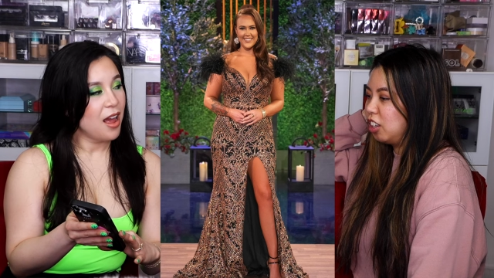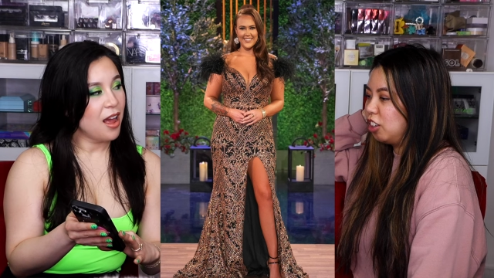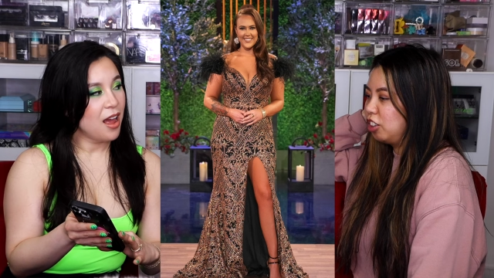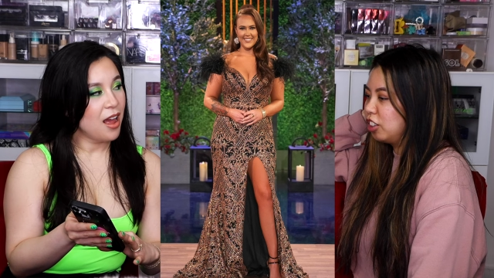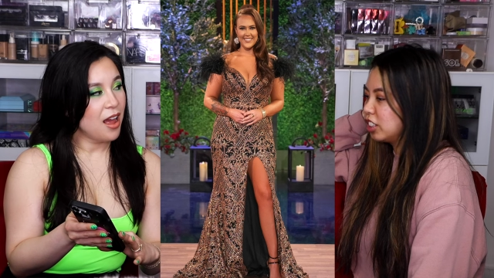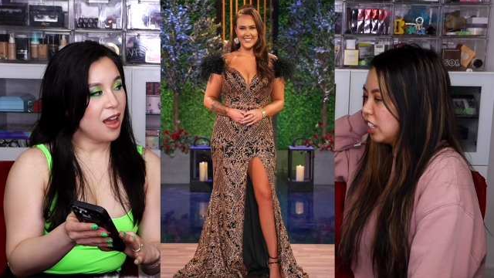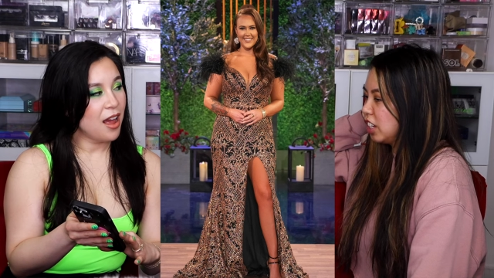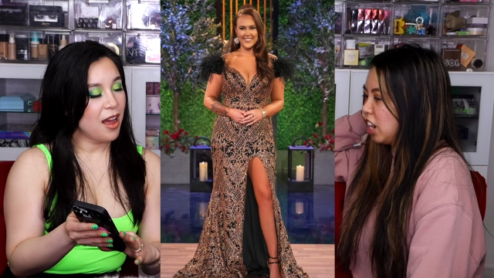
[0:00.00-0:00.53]

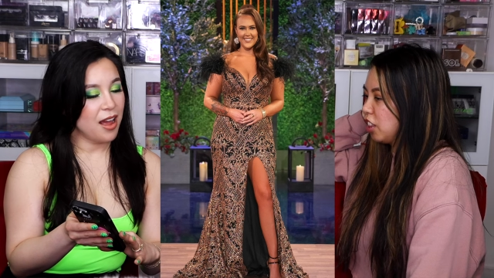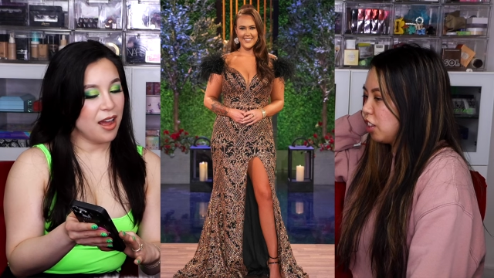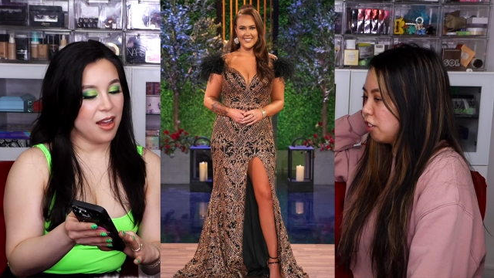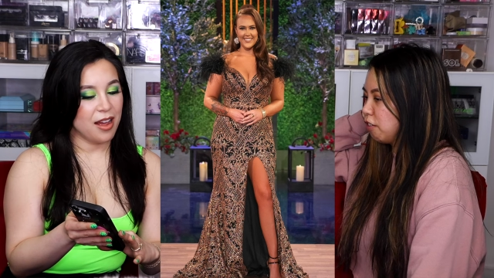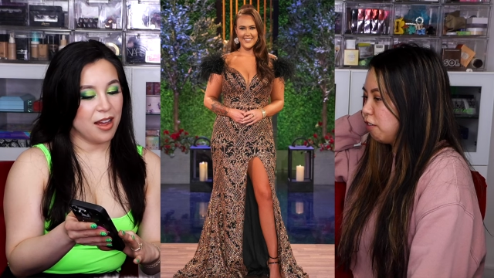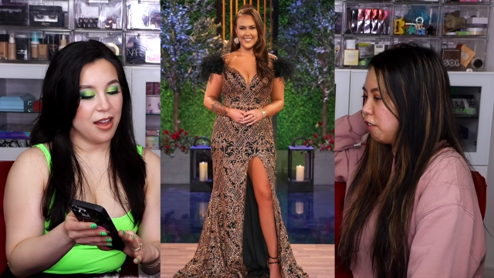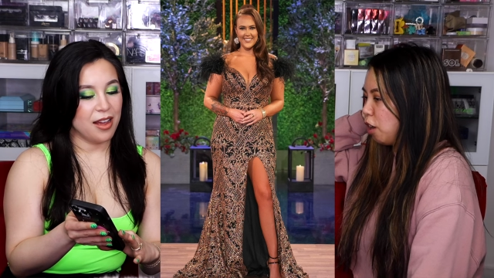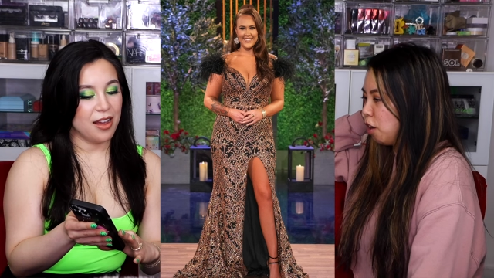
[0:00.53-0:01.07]
Speaker 1: looked in
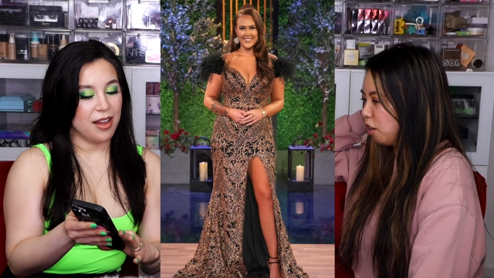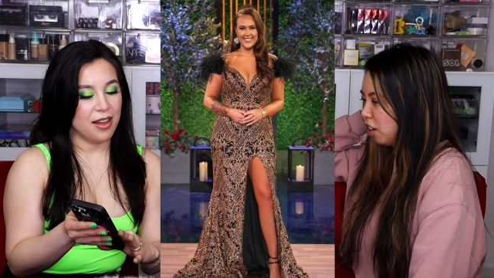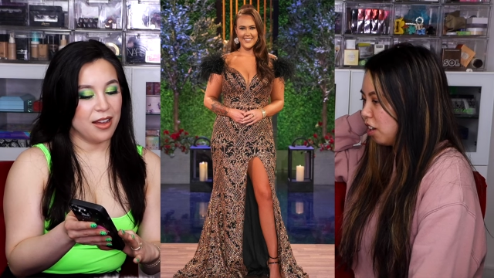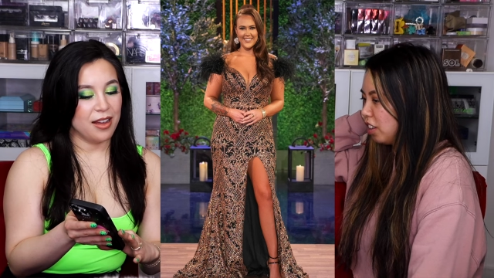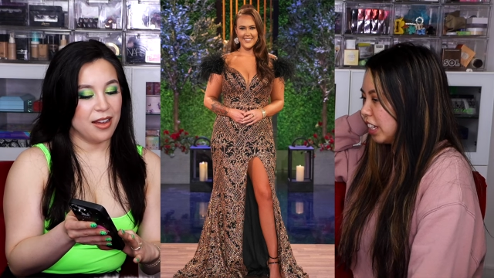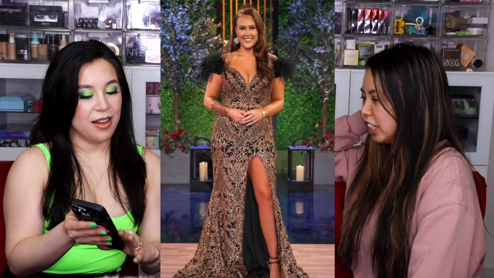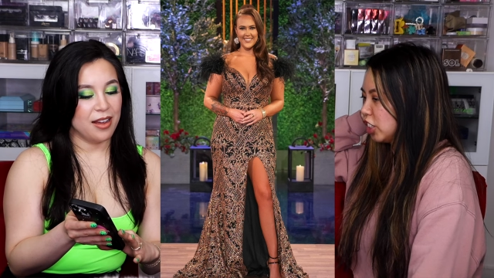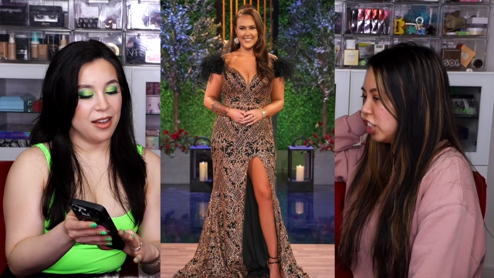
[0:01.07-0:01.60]
other photos.
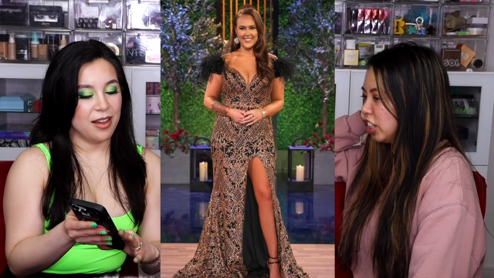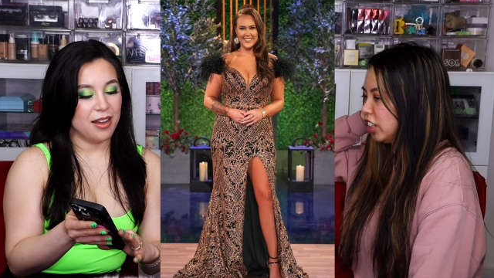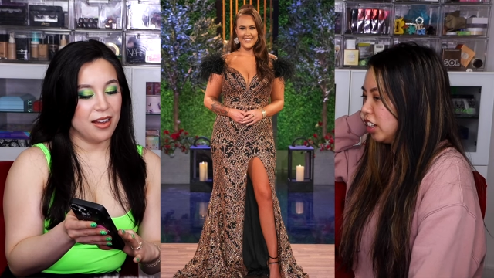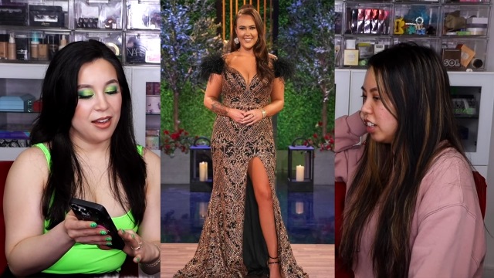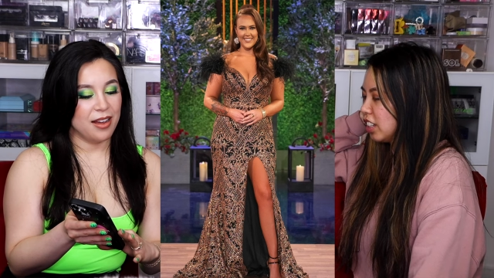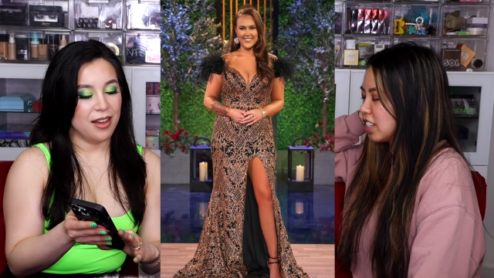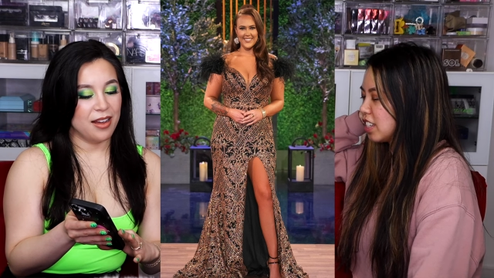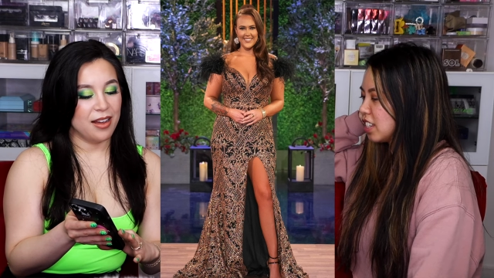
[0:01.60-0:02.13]
Like she
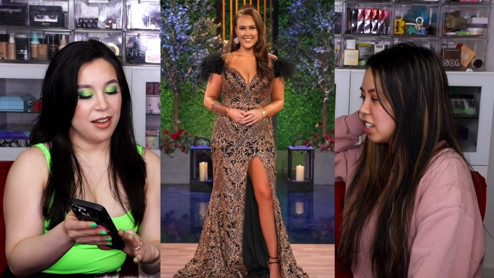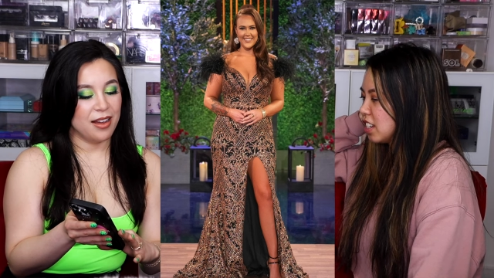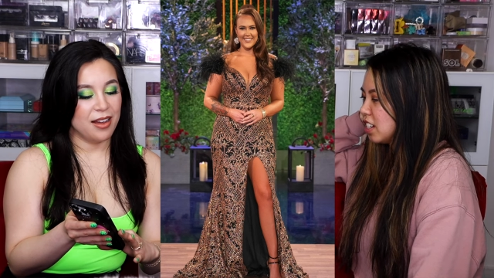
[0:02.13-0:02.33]
looks